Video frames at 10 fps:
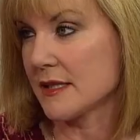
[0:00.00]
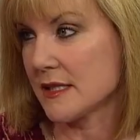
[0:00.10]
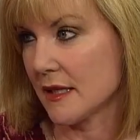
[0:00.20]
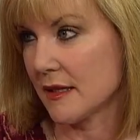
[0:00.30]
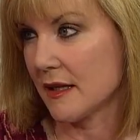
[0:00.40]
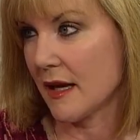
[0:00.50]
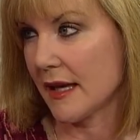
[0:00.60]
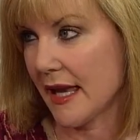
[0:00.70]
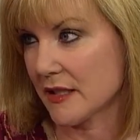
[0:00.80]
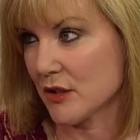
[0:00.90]
got sick. He got
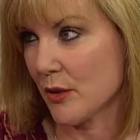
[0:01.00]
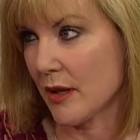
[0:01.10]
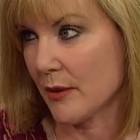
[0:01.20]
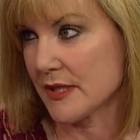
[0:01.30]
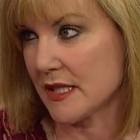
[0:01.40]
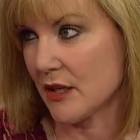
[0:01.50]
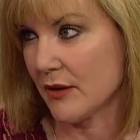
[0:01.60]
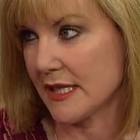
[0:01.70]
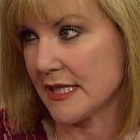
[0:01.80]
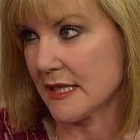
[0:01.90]
cancer mm -hmm. while I was here,
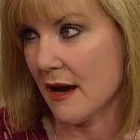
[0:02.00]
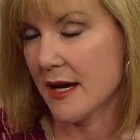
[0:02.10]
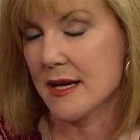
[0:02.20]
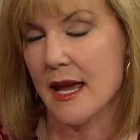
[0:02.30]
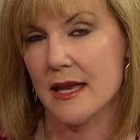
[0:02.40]
and he died.